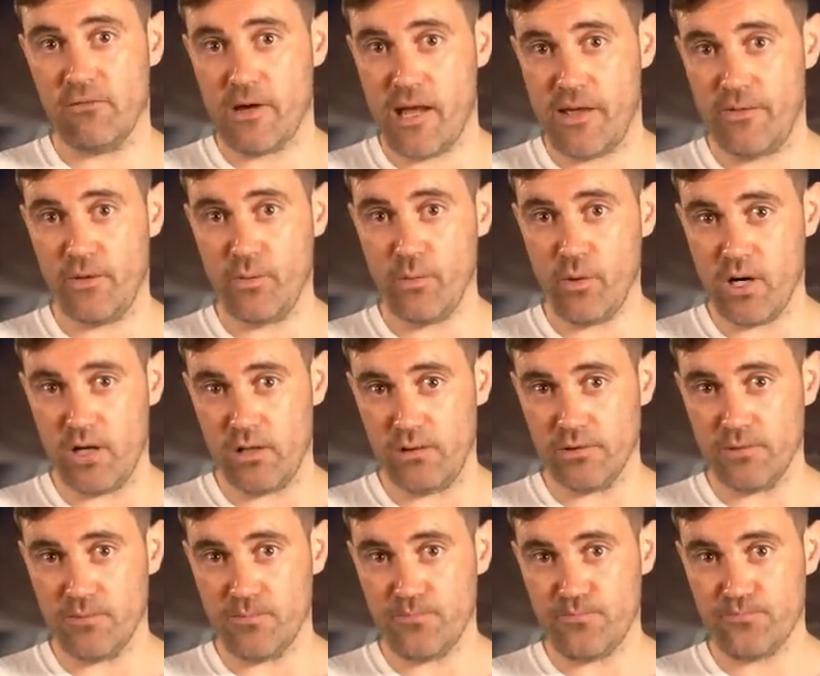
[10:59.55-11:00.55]
around the
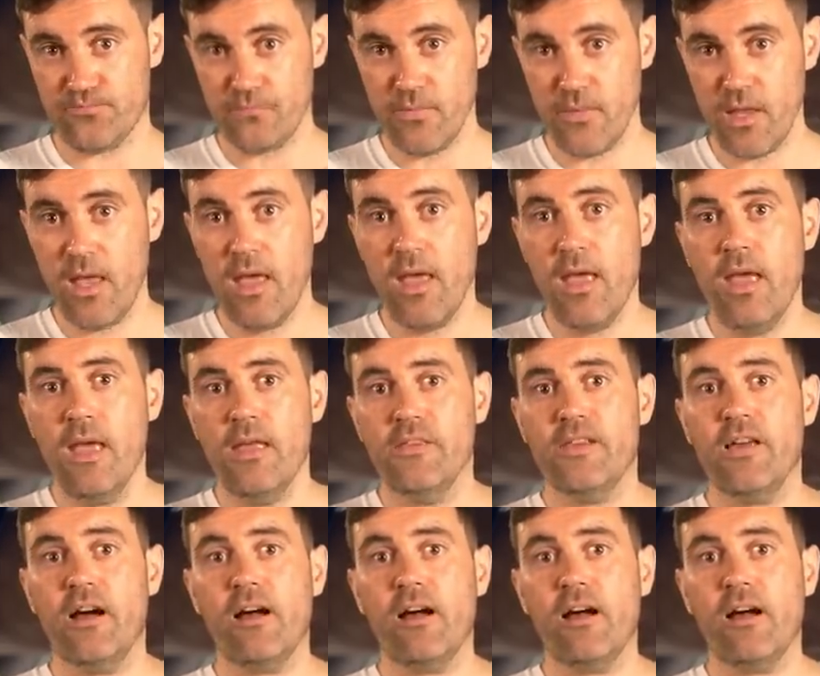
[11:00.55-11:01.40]
world. The